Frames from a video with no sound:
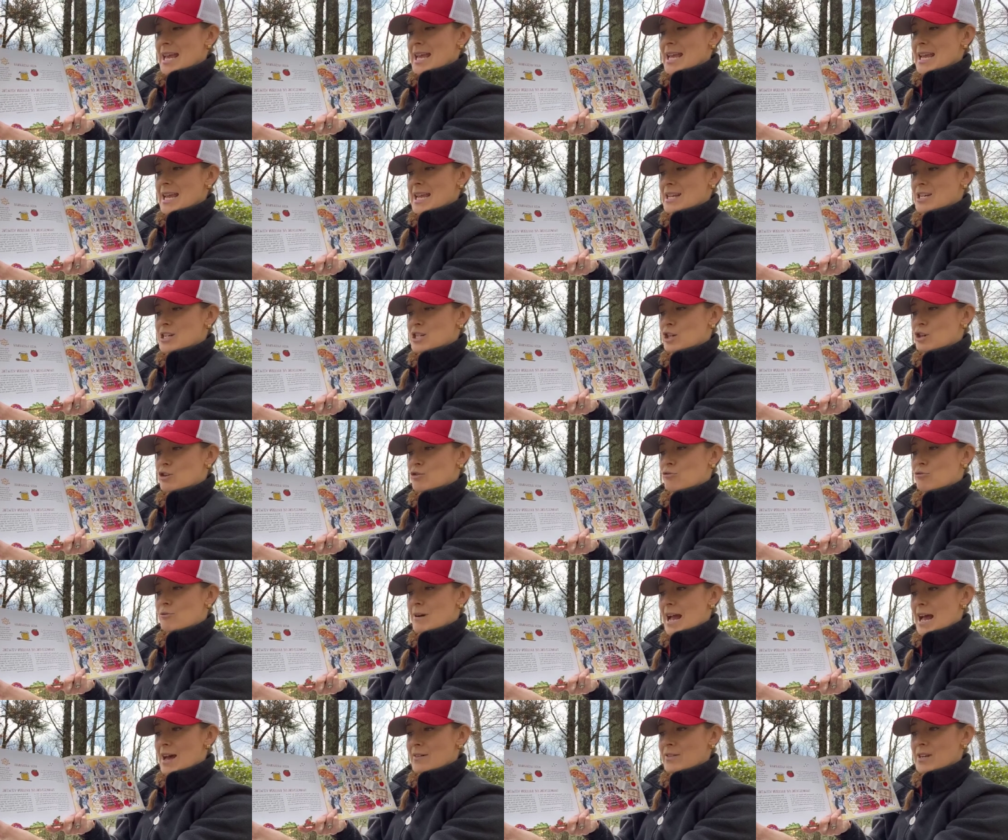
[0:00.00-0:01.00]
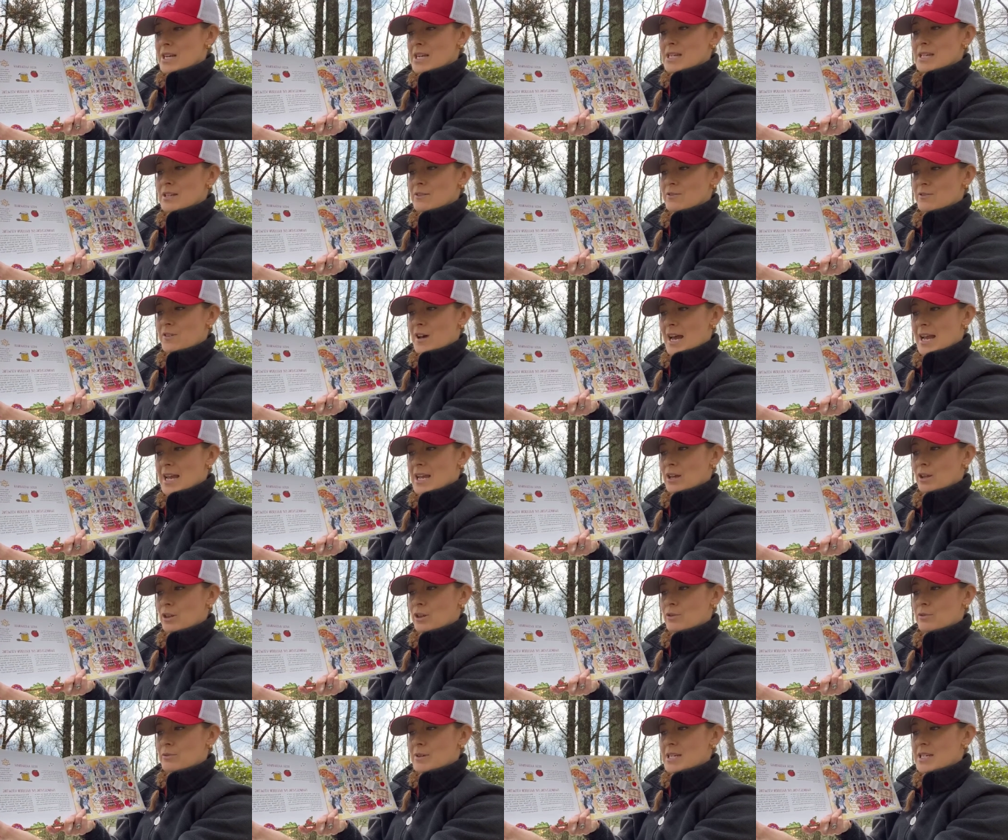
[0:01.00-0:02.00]
into gravity defying
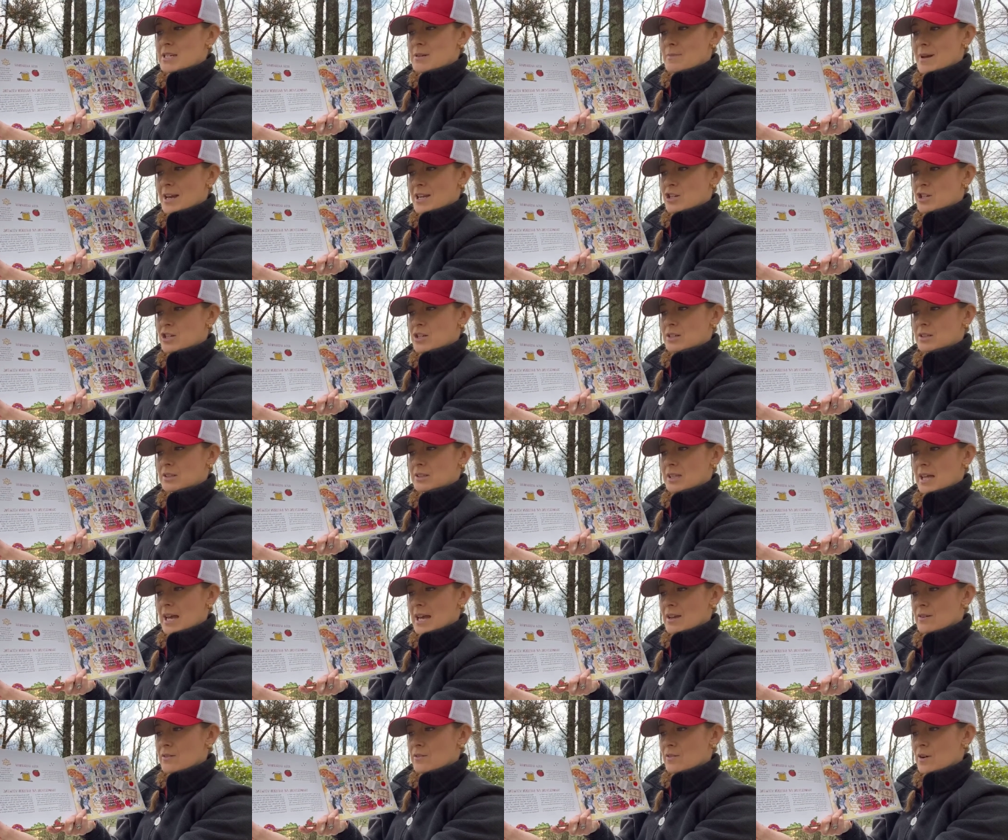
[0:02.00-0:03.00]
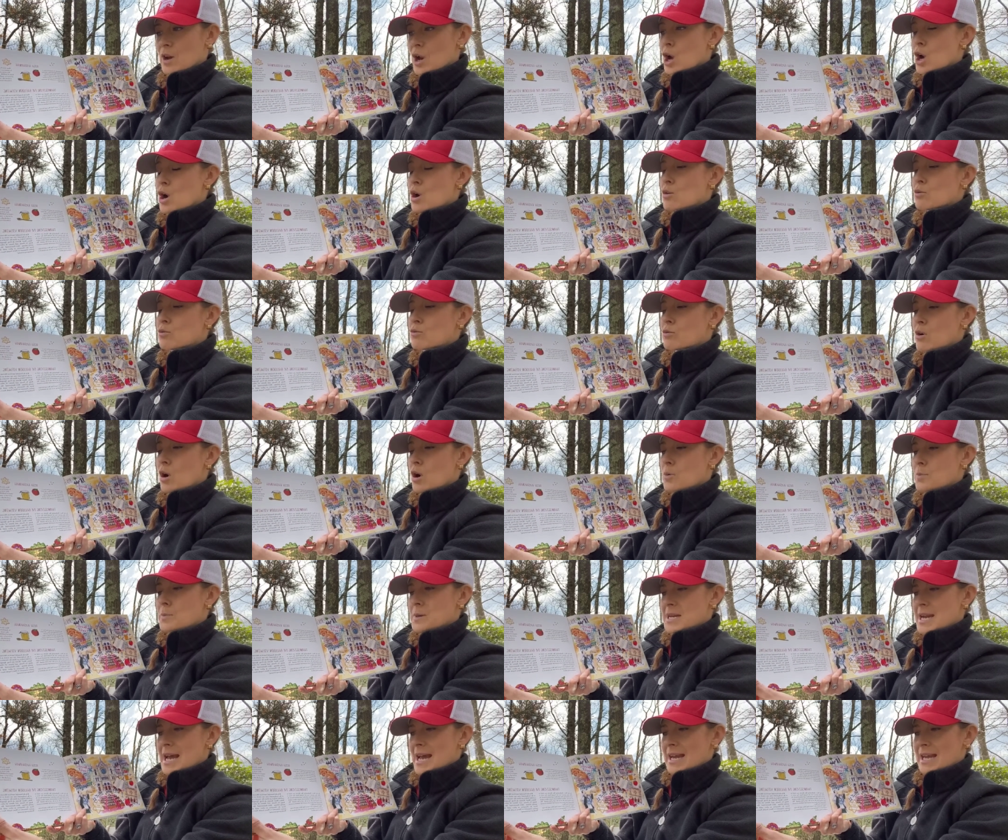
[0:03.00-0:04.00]
three dimensional life.
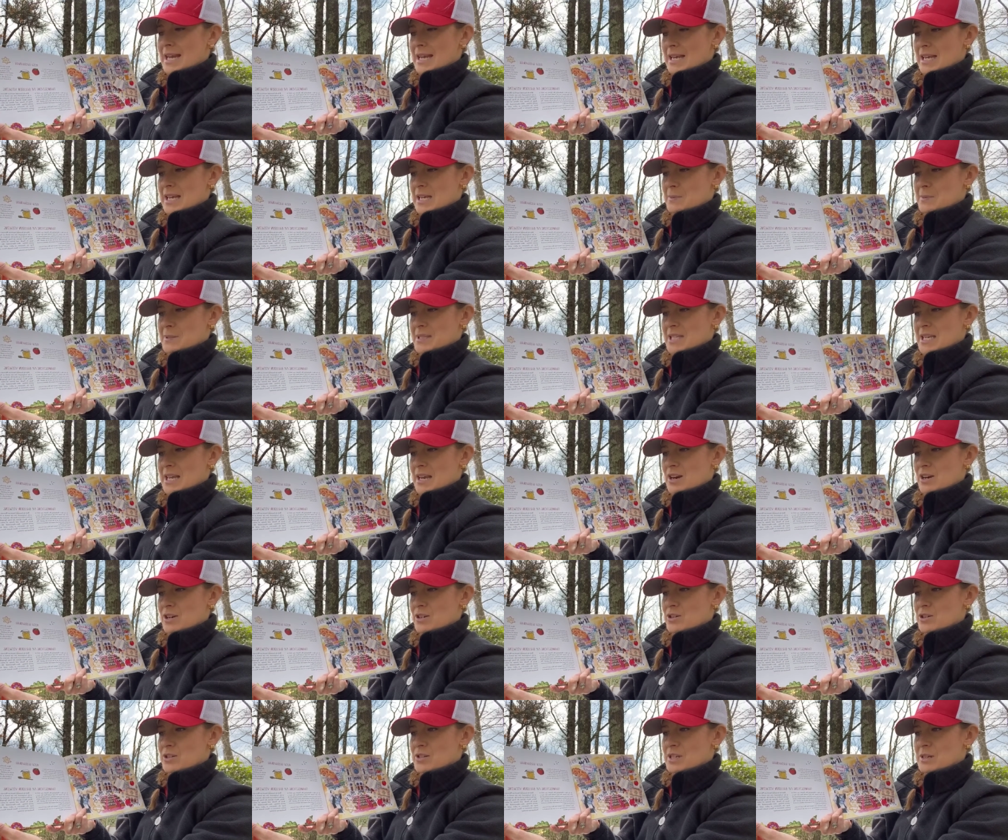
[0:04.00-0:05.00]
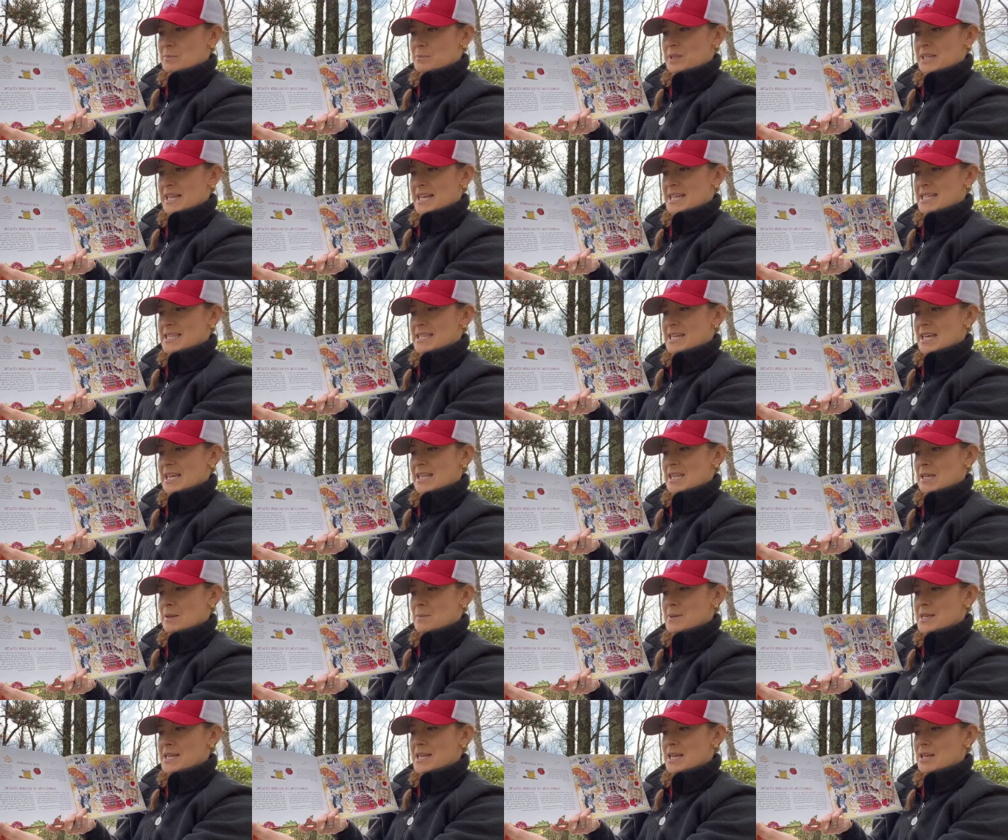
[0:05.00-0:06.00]
Rope netting keeps the characters in place, and
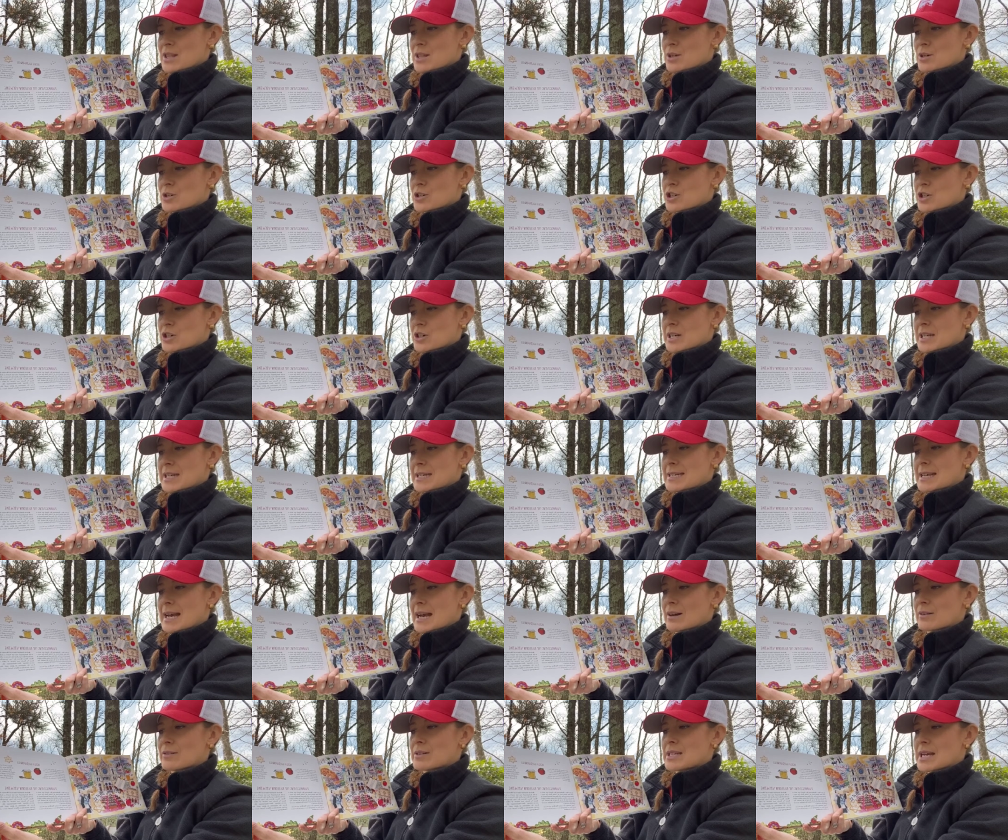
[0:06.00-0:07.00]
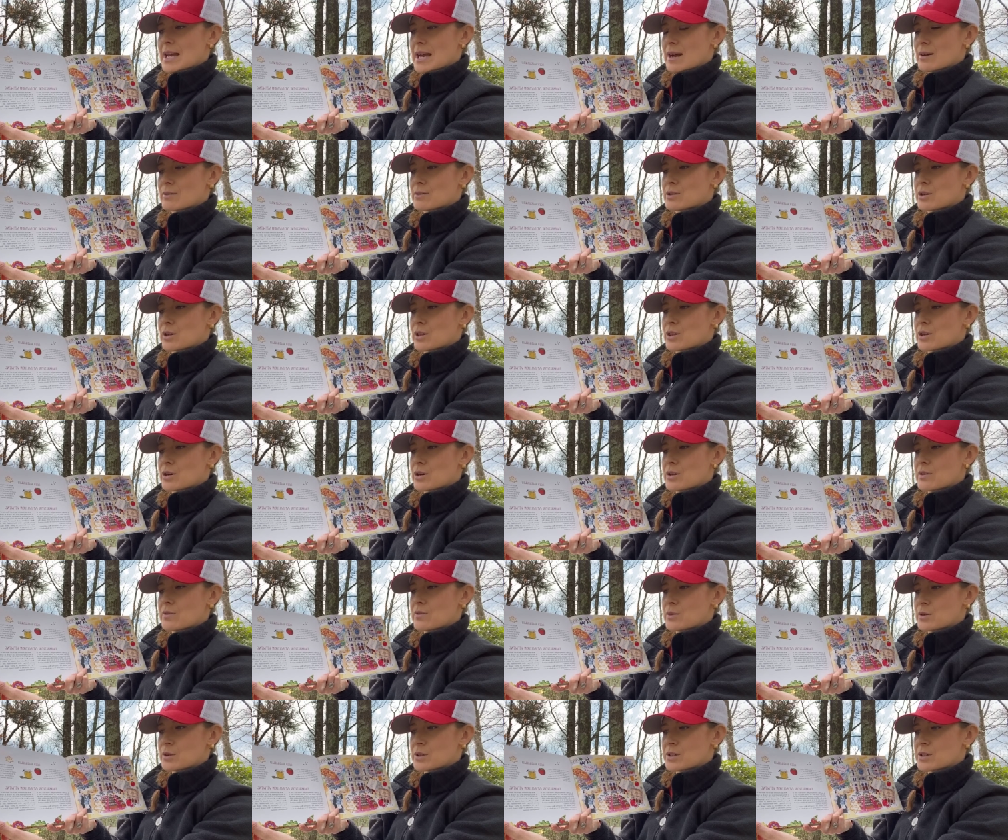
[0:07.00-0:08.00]
they begin their journey downtown to
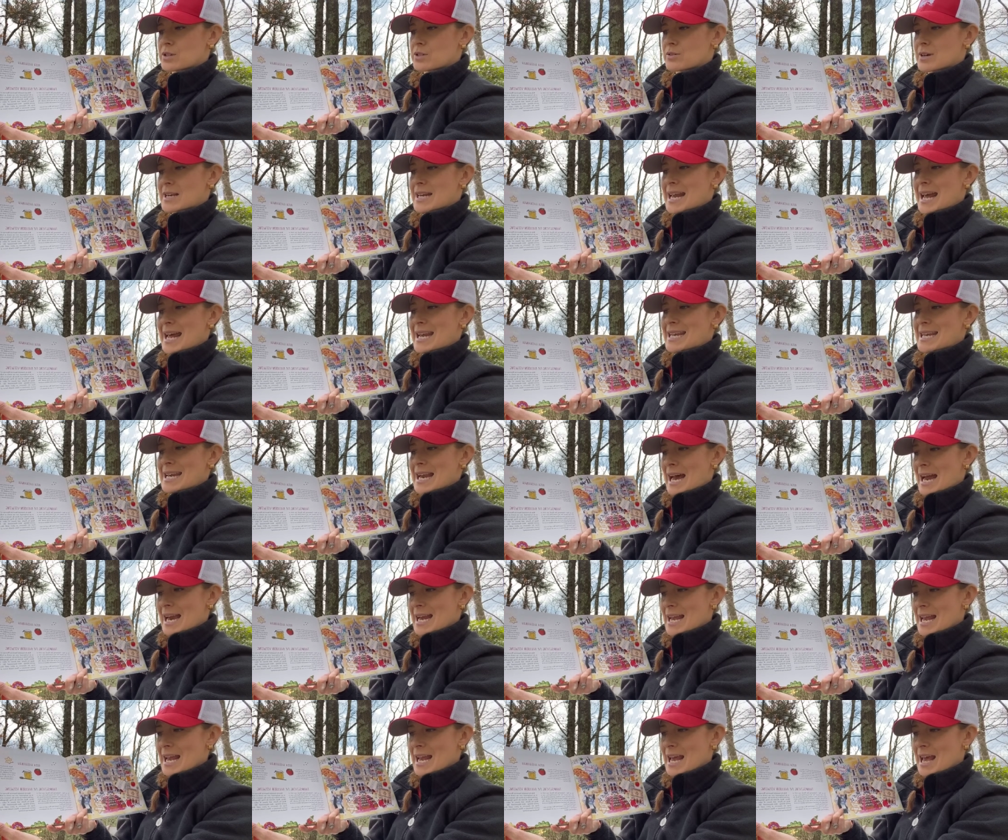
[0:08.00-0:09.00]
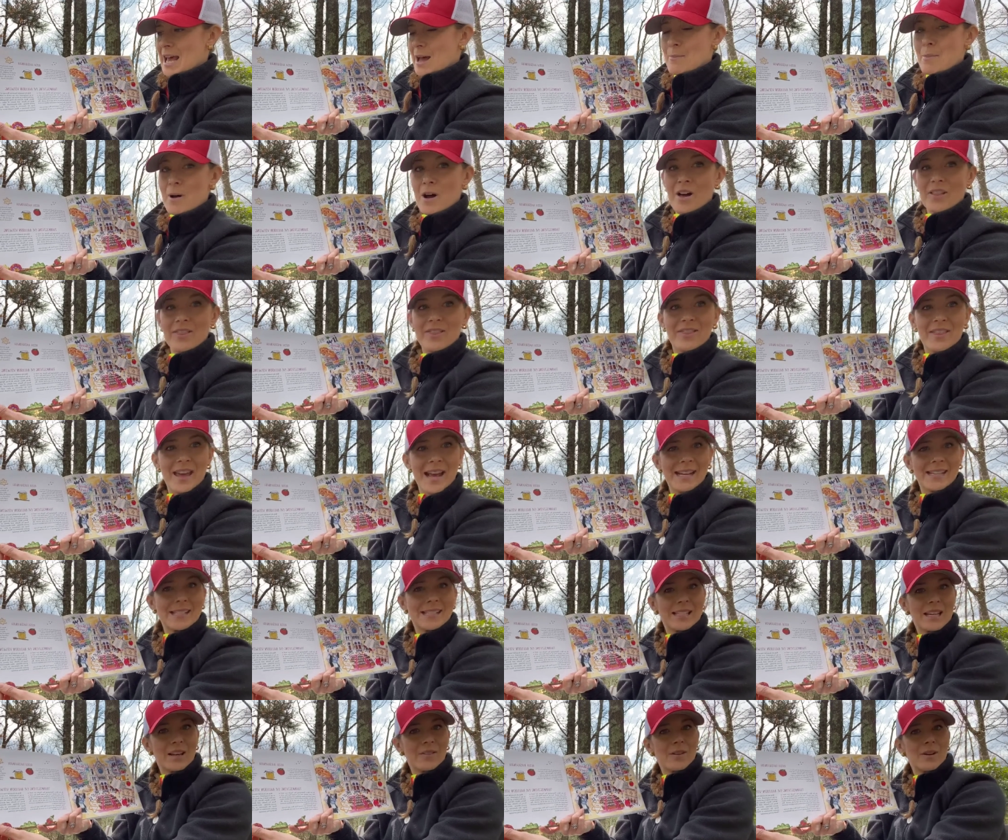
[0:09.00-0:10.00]
34th Street at 9 a.m. on
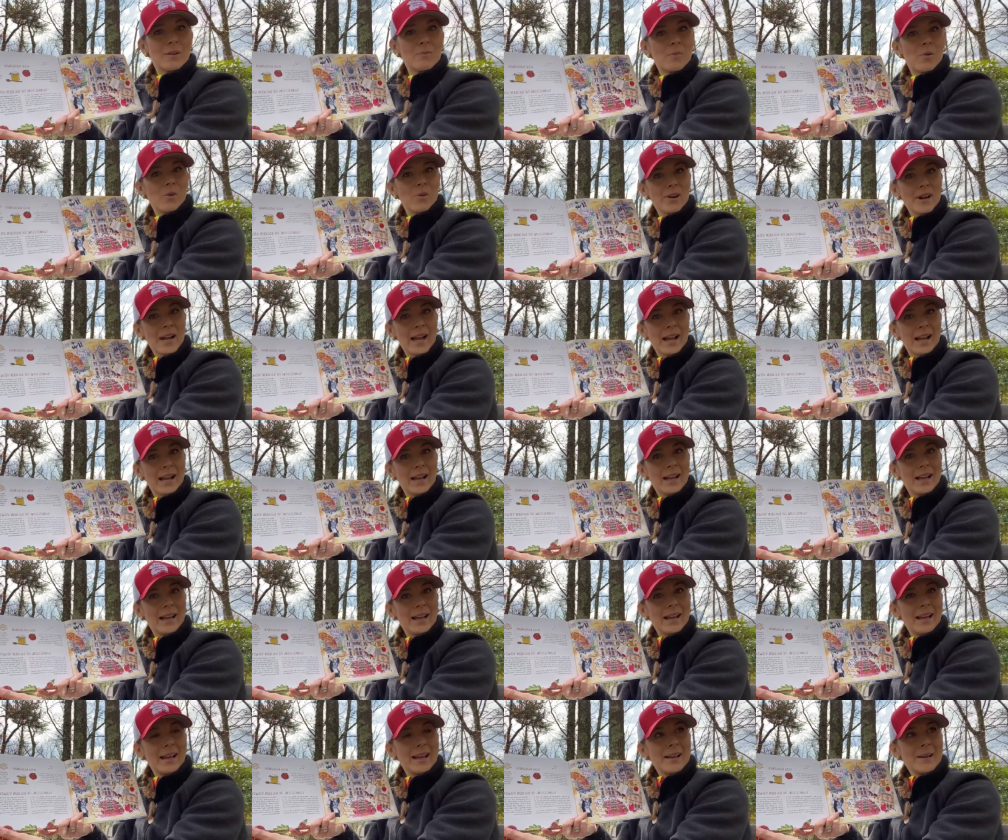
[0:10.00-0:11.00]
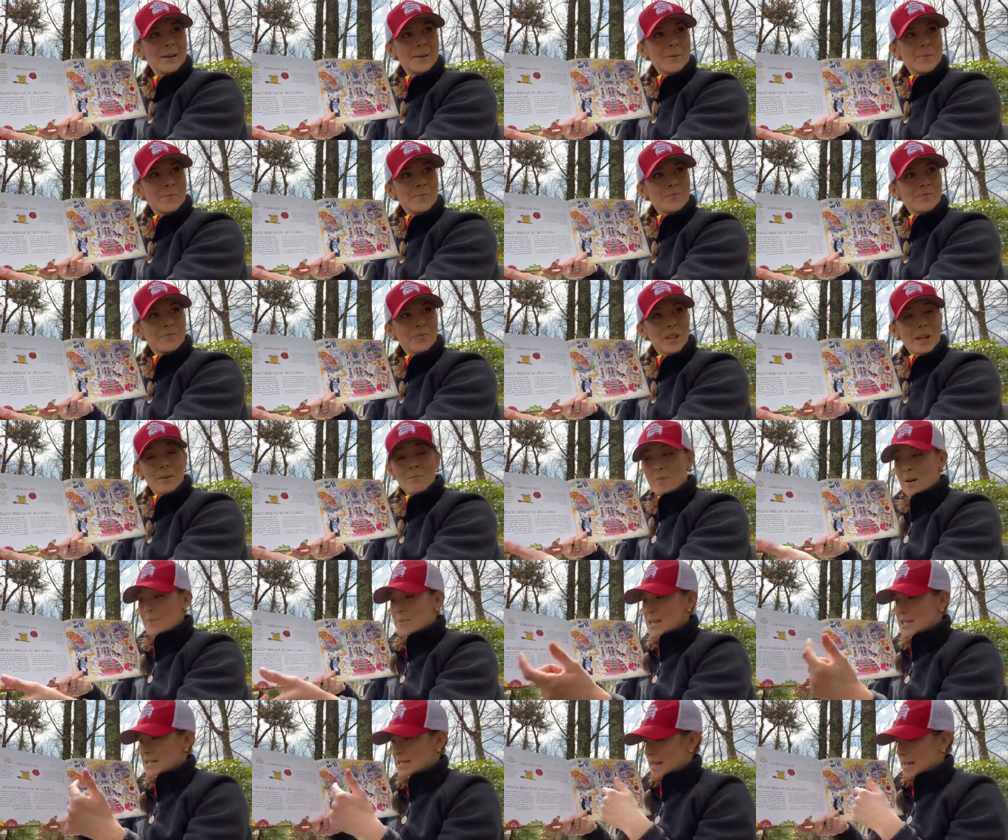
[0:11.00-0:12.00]
Thanksgiving morning. Mummy and